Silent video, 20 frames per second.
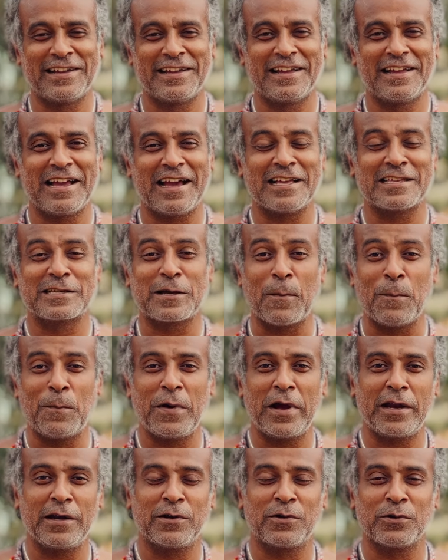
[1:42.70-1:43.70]
as
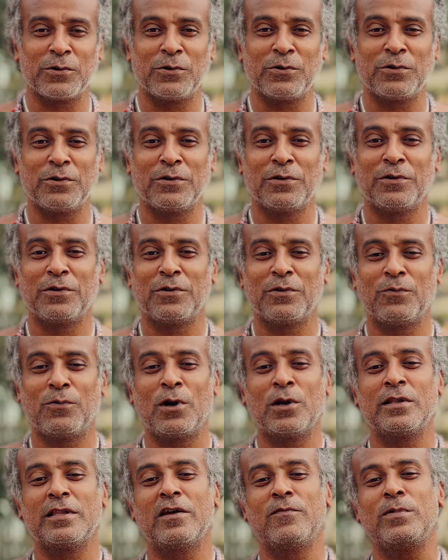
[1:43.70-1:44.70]
compared to
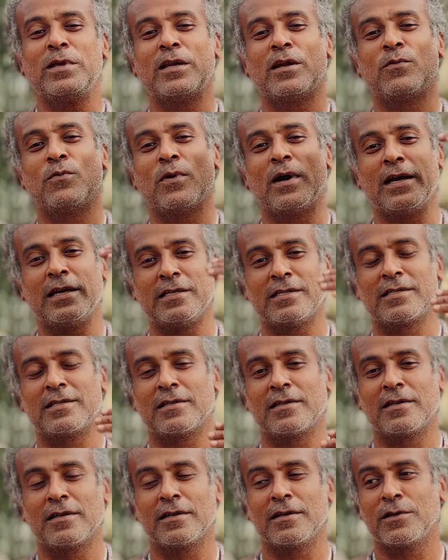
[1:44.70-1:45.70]
what they've been advised
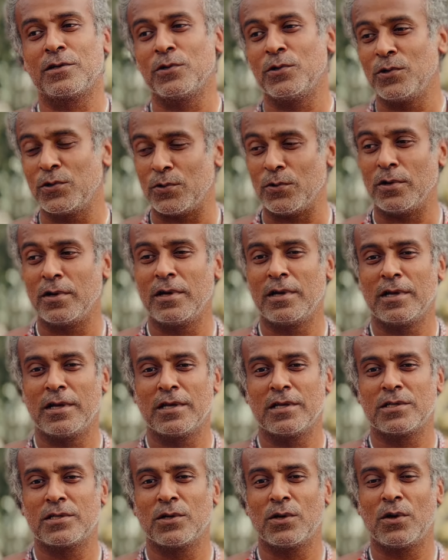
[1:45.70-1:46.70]
to do.
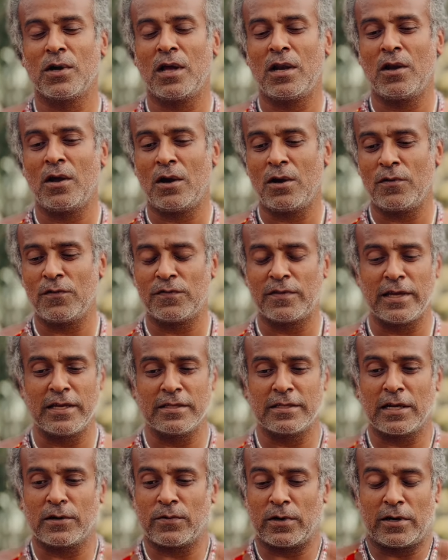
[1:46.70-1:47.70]
So a lot of things
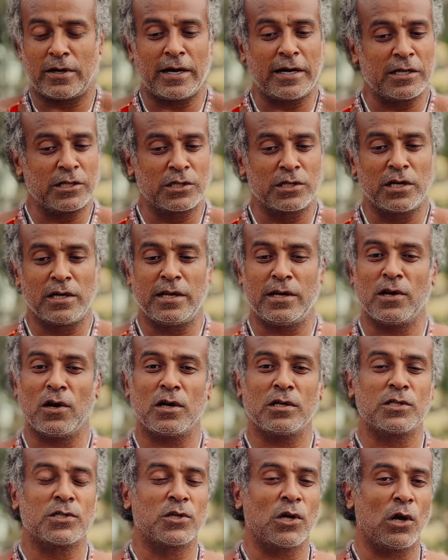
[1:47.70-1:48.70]
that were traditionally
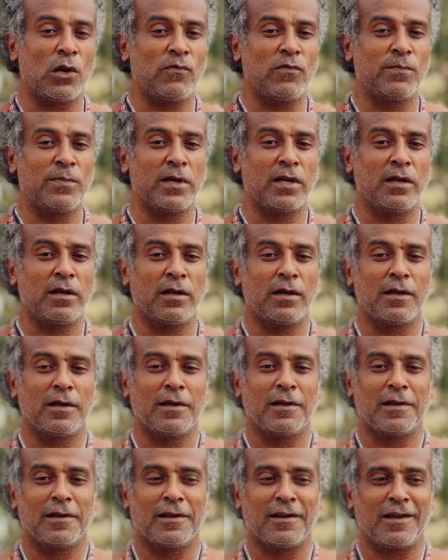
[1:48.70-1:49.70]
not solvable,
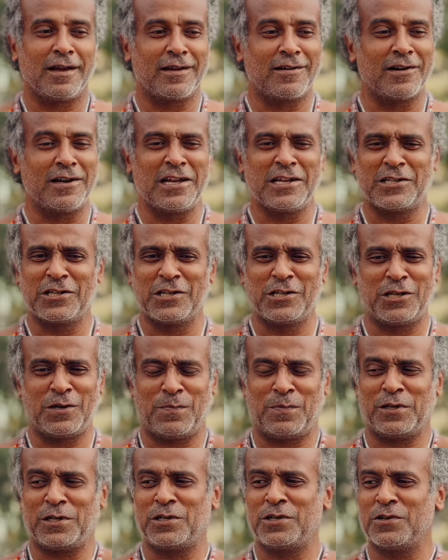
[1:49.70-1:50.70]
like
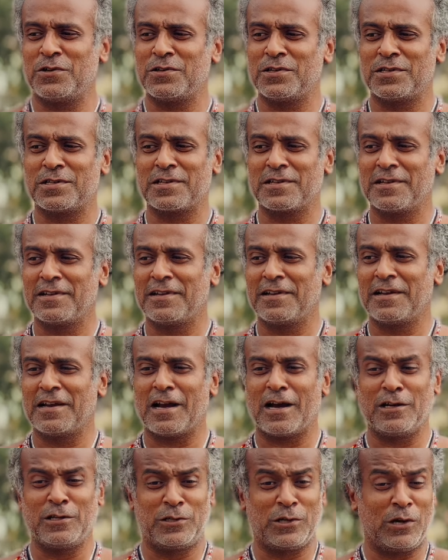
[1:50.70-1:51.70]
relationship issues,
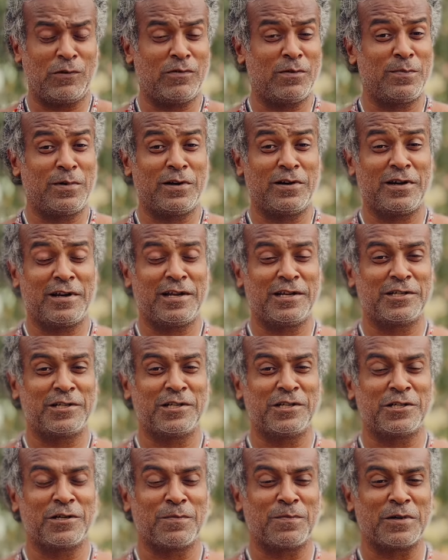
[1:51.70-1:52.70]
unsolvable
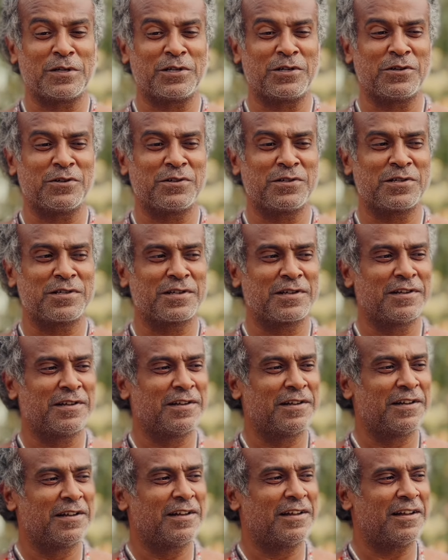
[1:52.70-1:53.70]
relationship issues,
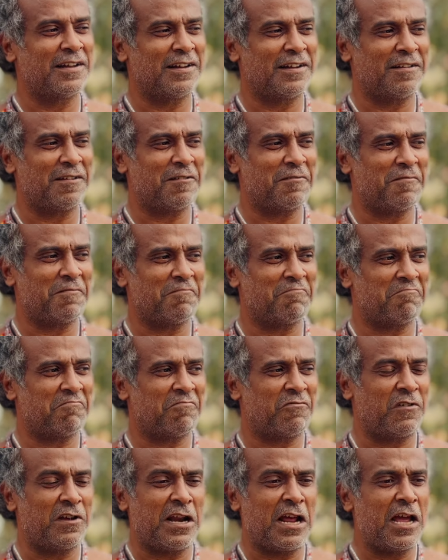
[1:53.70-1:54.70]

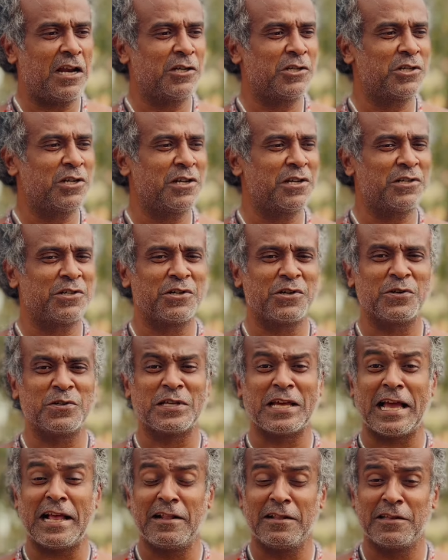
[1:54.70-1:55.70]
financial issues,
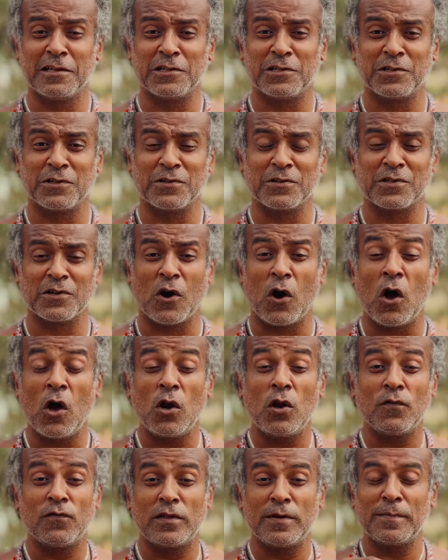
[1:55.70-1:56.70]
health issues,
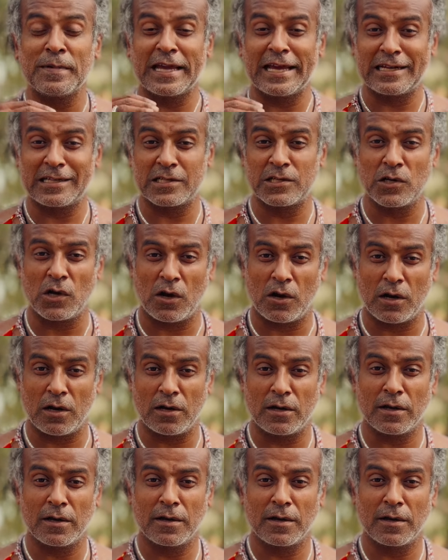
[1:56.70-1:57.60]
all of them get solved